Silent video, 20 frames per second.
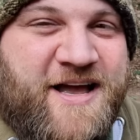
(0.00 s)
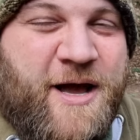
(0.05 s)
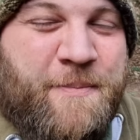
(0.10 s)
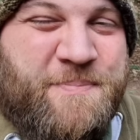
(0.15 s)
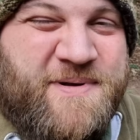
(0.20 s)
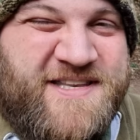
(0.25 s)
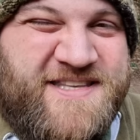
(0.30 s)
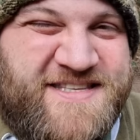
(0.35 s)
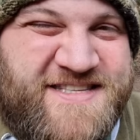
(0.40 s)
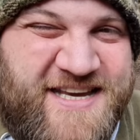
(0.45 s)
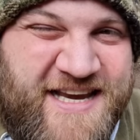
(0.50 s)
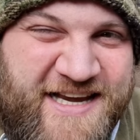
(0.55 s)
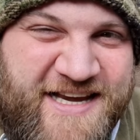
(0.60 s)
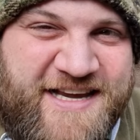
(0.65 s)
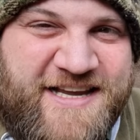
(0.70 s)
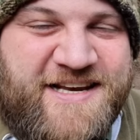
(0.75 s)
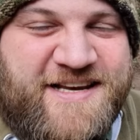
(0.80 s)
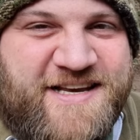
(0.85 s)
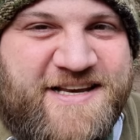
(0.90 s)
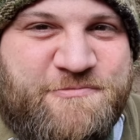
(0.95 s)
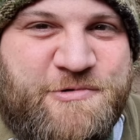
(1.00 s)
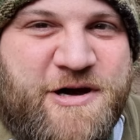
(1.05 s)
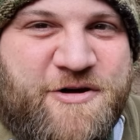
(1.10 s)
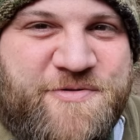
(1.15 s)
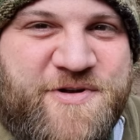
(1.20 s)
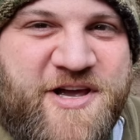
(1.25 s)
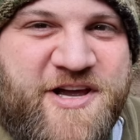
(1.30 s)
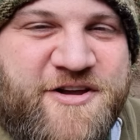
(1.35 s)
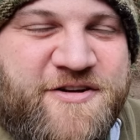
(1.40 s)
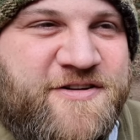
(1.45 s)
are particularly well
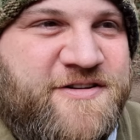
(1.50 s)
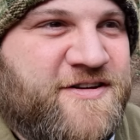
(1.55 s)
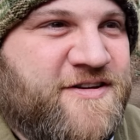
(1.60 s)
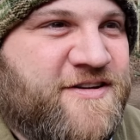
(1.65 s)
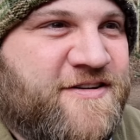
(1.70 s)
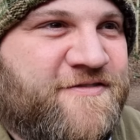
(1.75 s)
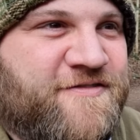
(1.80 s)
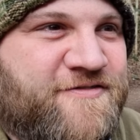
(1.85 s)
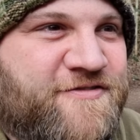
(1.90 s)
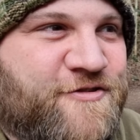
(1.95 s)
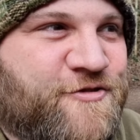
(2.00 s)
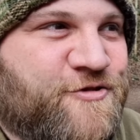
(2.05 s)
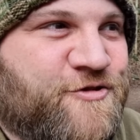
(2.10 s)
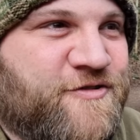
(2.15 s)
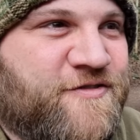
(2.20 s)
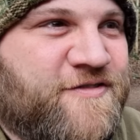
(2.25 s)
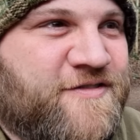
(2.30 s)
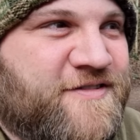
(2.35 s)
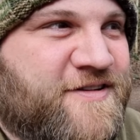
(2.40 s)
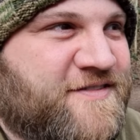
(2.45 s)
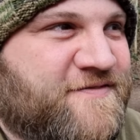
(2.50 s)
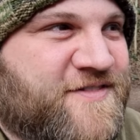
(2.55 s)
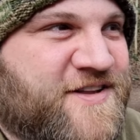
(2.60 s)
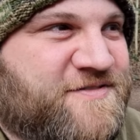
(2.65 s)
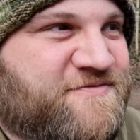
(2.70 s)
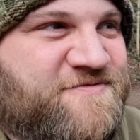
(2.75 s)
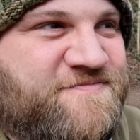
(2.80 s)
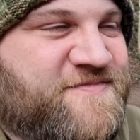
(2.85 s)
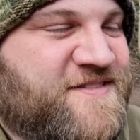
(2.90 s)
known for the